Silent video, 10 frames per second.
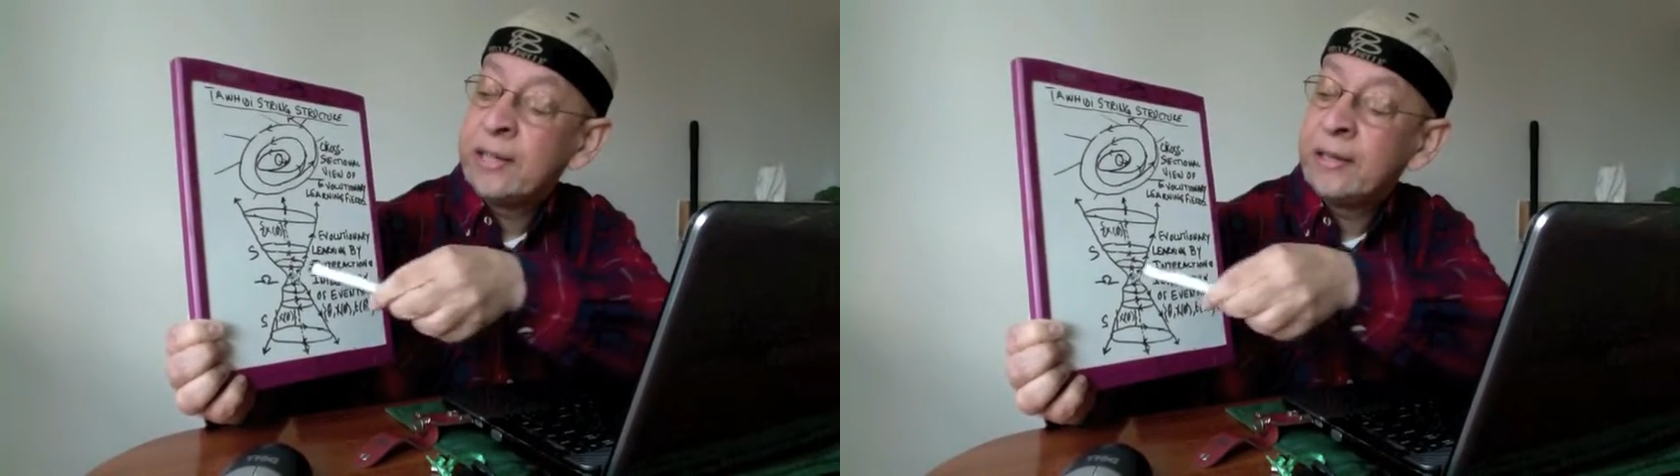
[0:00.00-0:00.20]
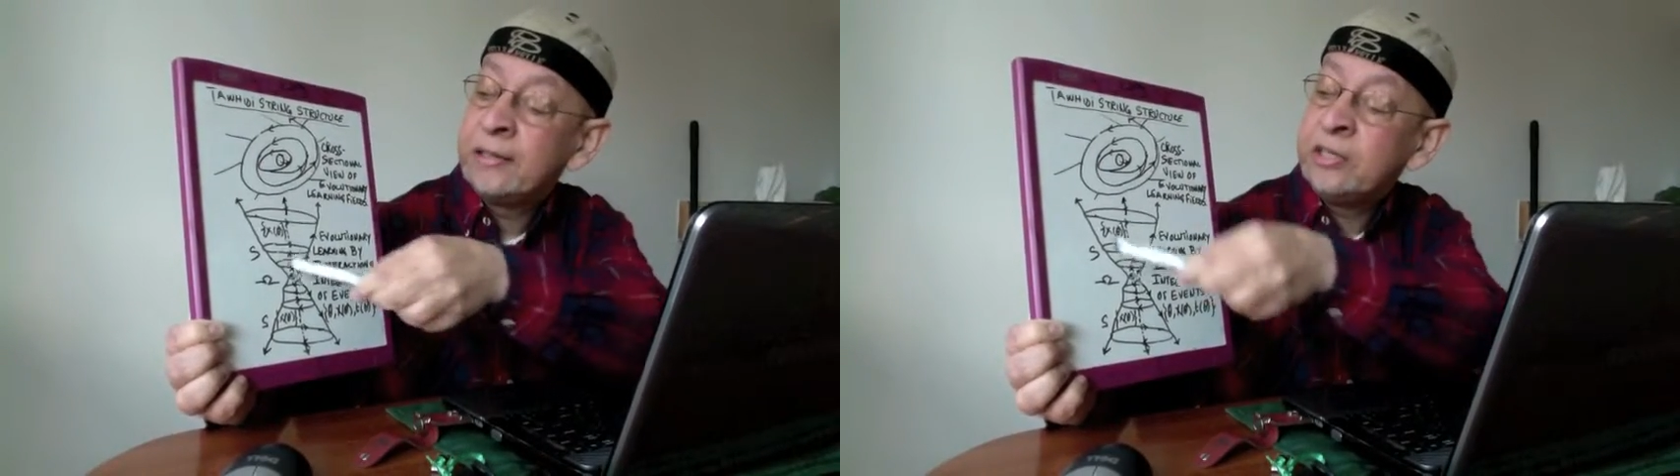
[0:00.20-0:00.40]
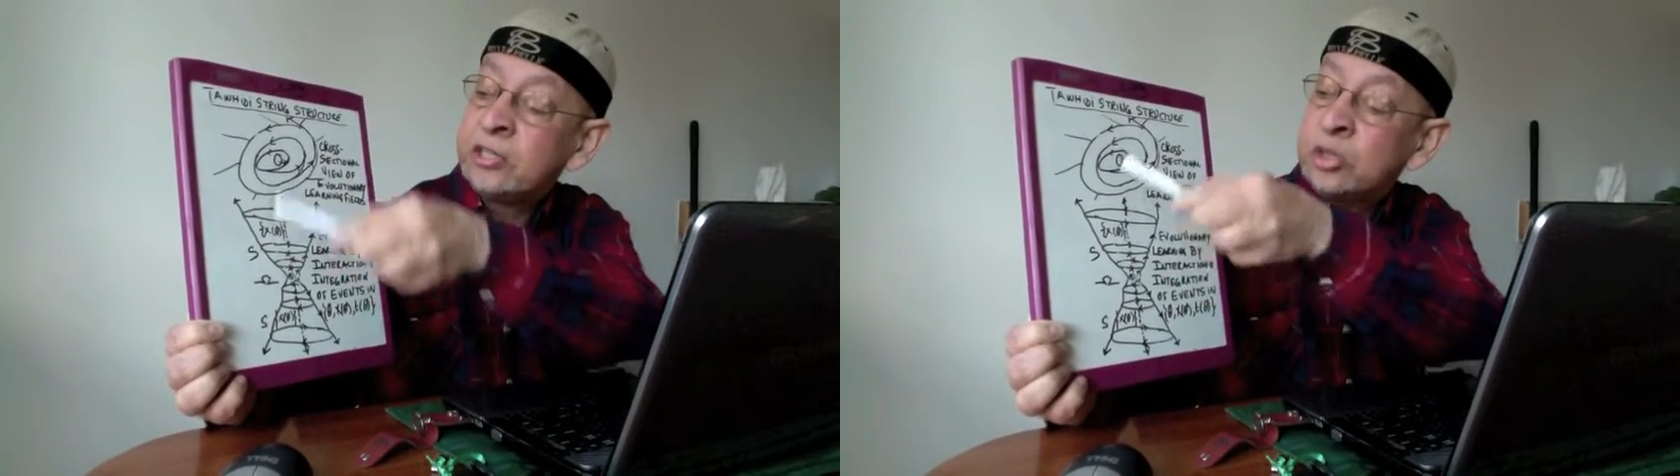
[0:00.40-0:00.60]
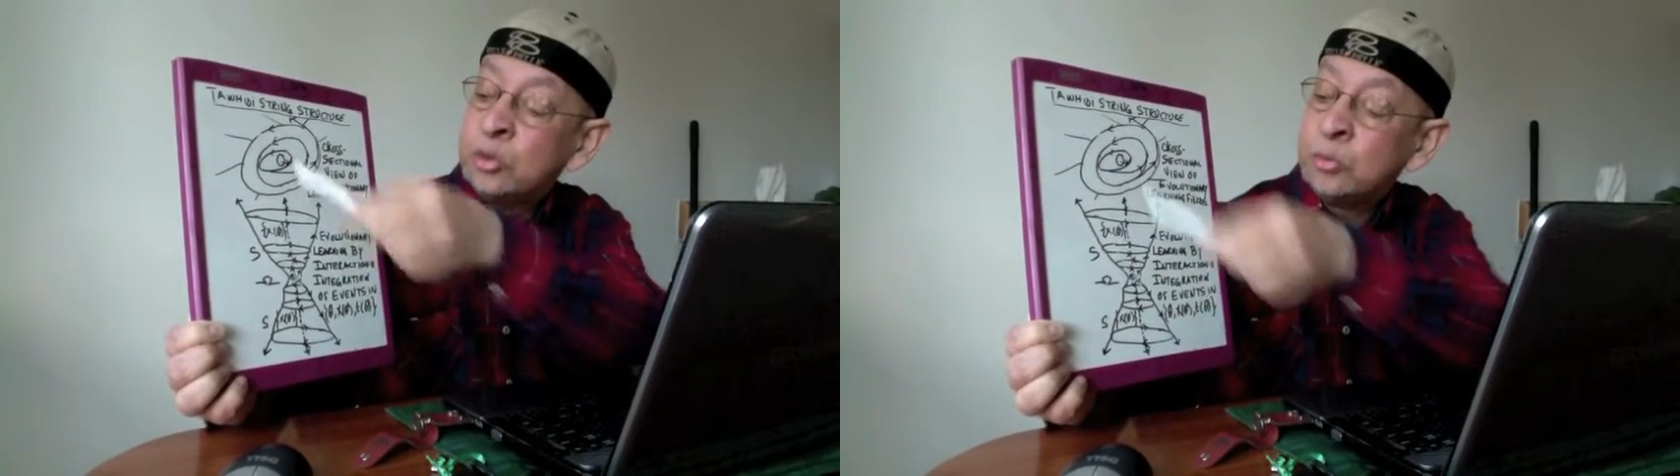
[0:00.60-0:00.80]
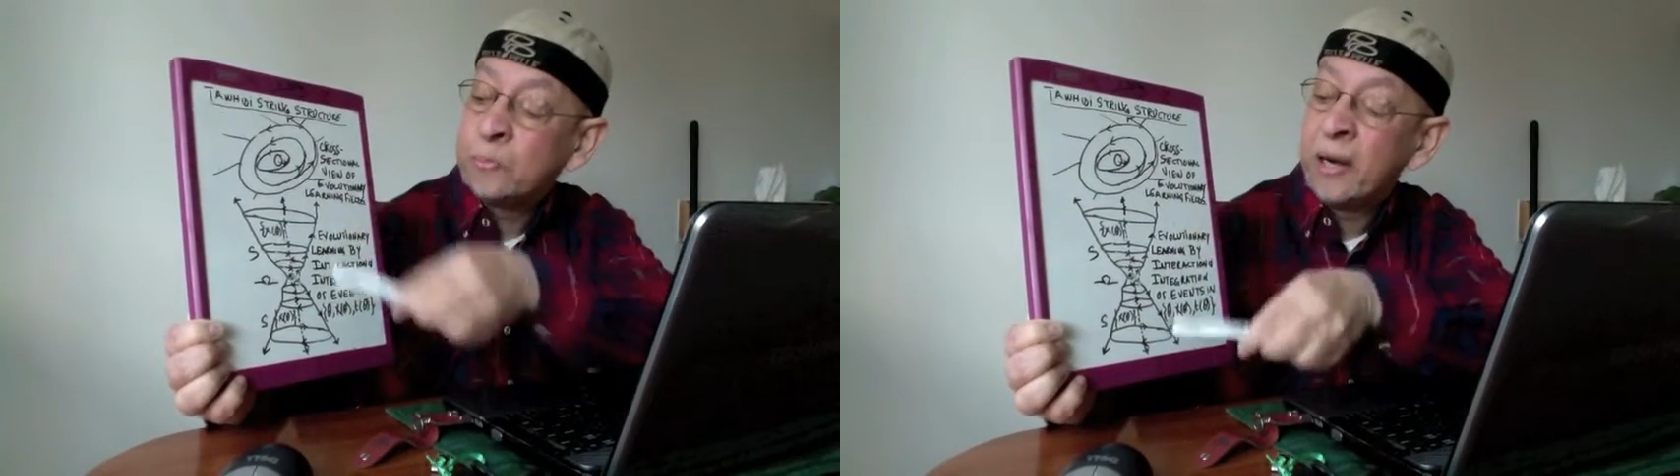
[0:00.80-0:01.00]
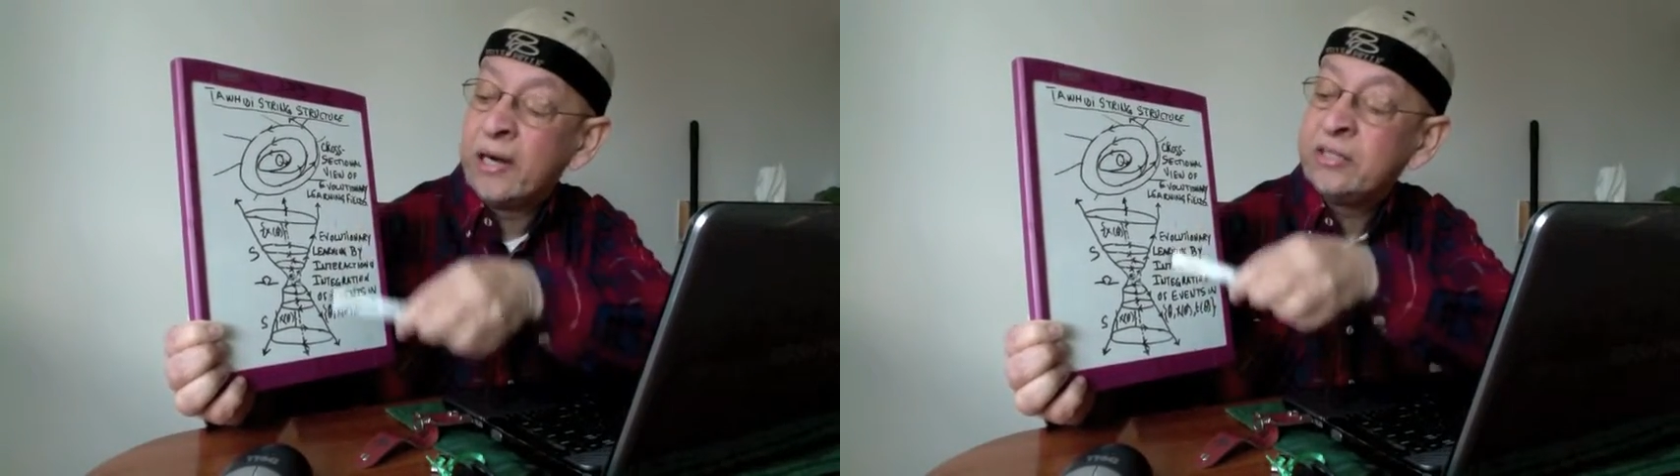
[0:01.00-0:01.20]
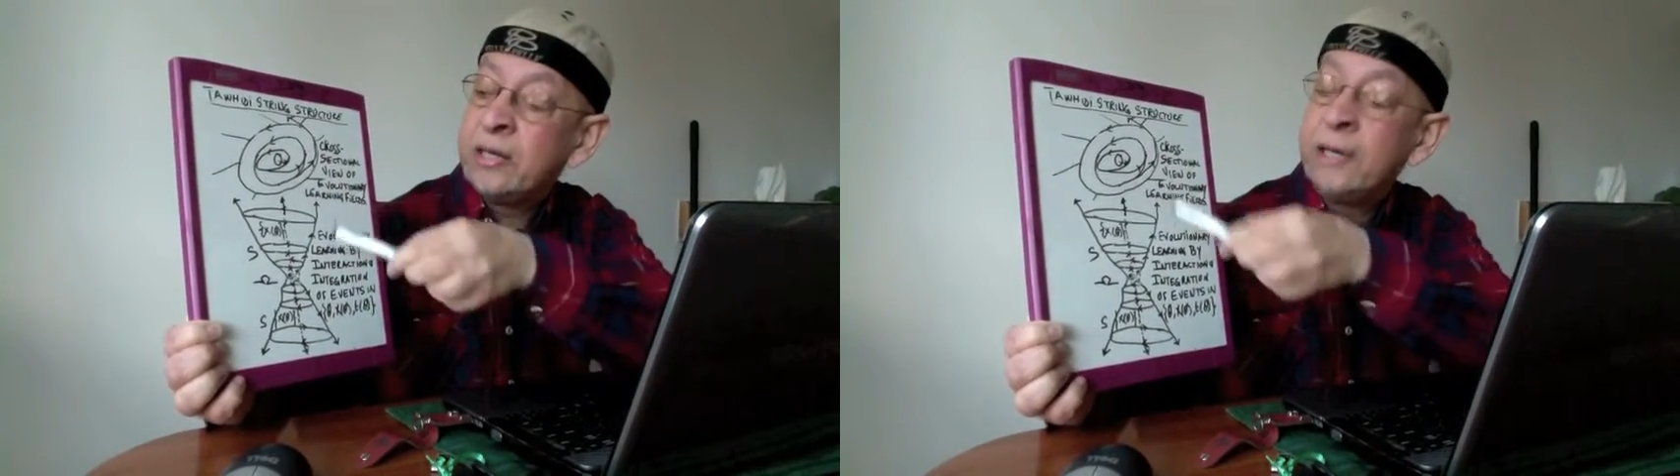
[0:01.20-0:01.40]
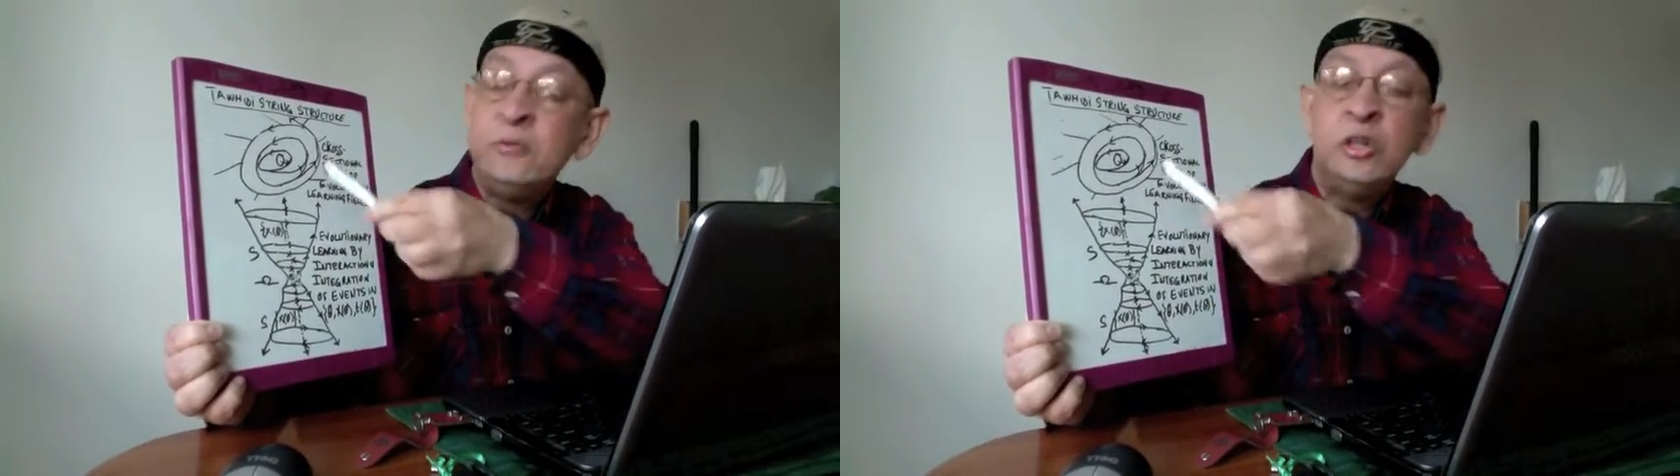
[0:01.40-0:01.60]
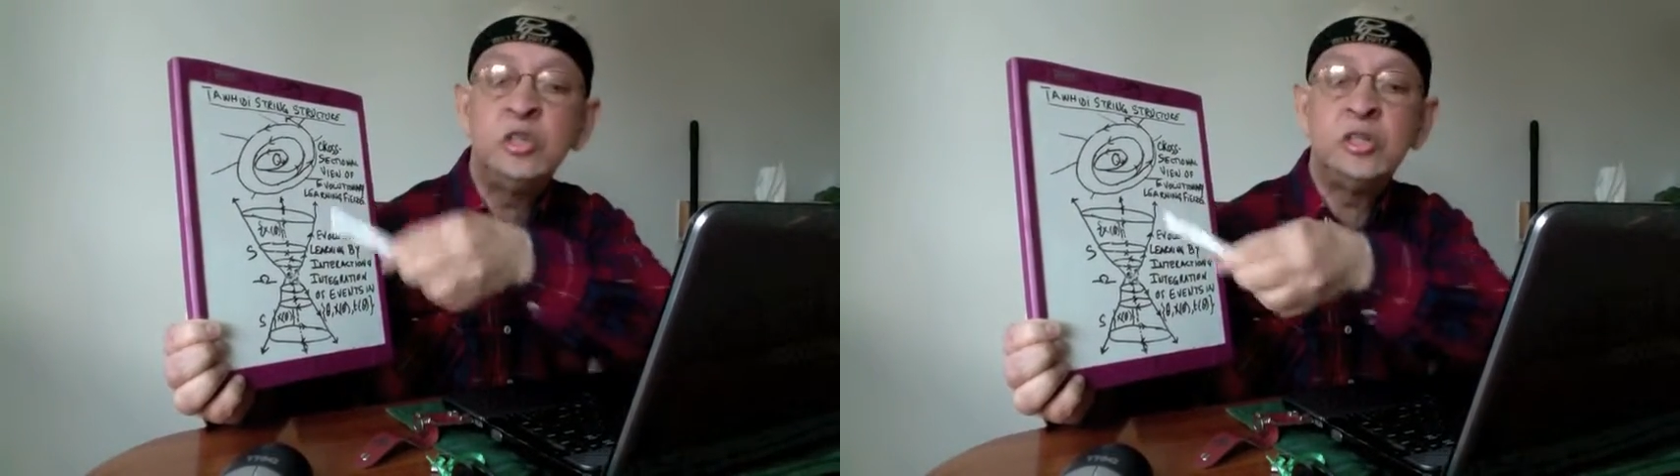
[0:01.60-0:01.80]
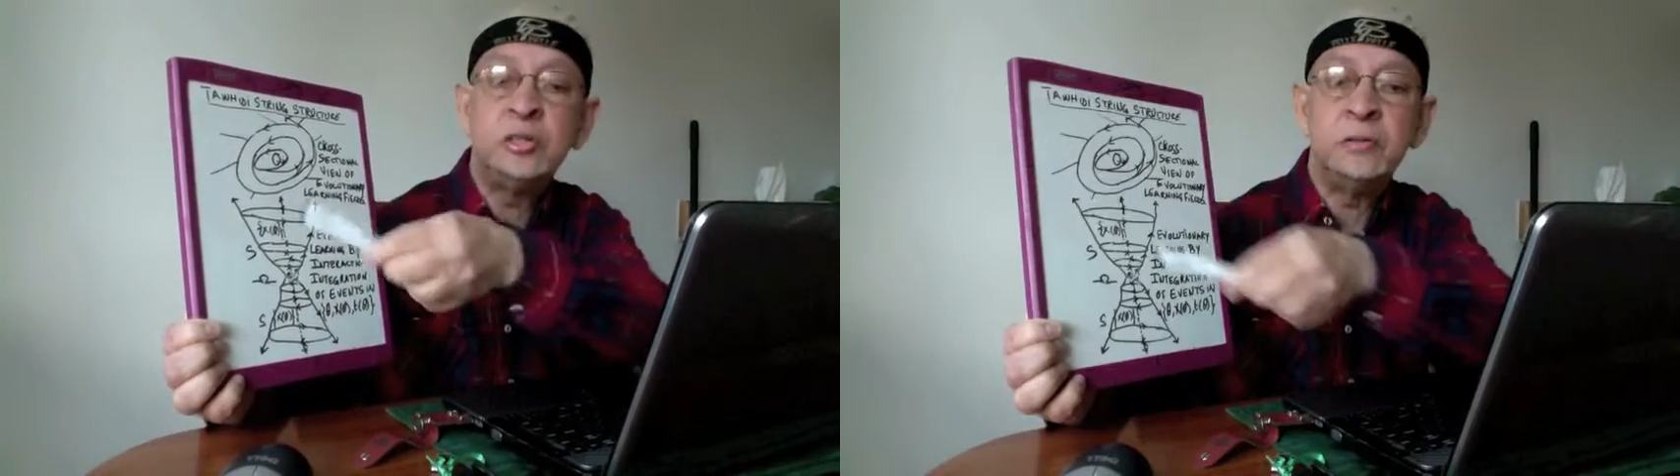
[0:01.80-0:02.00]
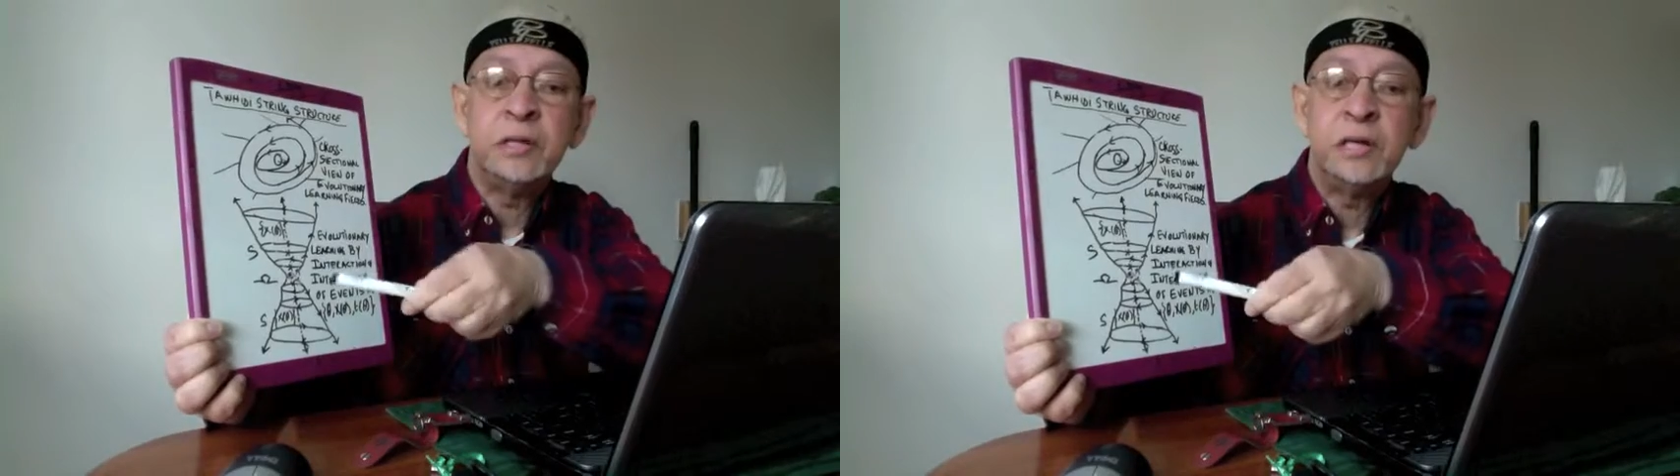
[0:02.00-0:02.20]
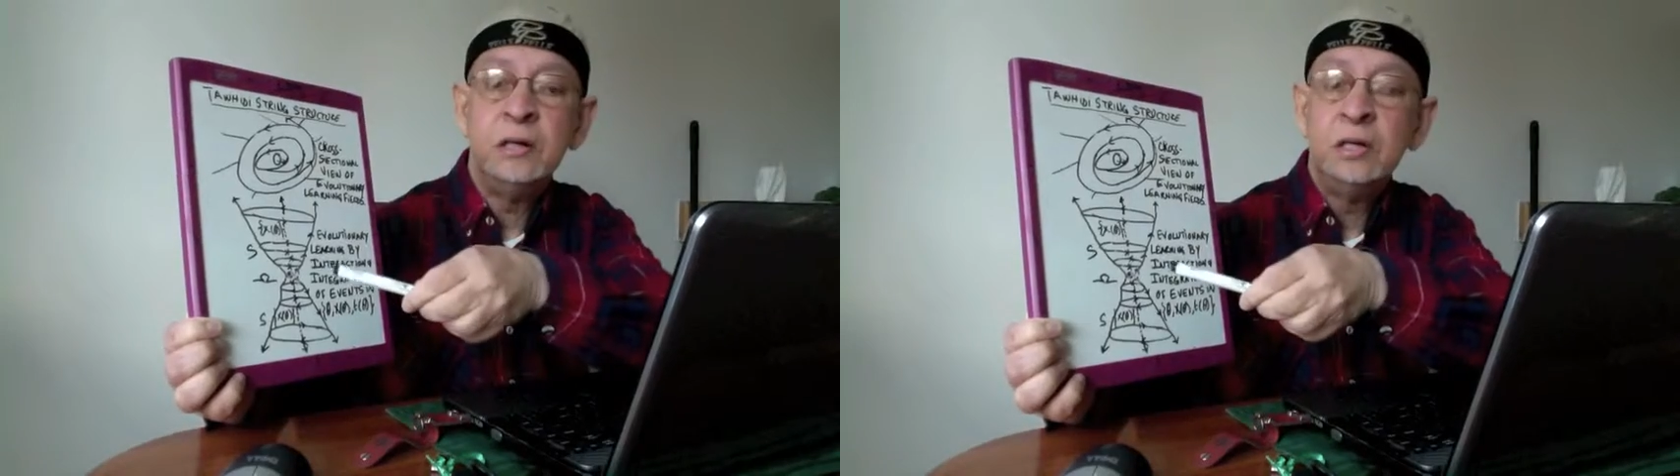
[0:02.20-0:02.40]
that these two parts are evolutionary.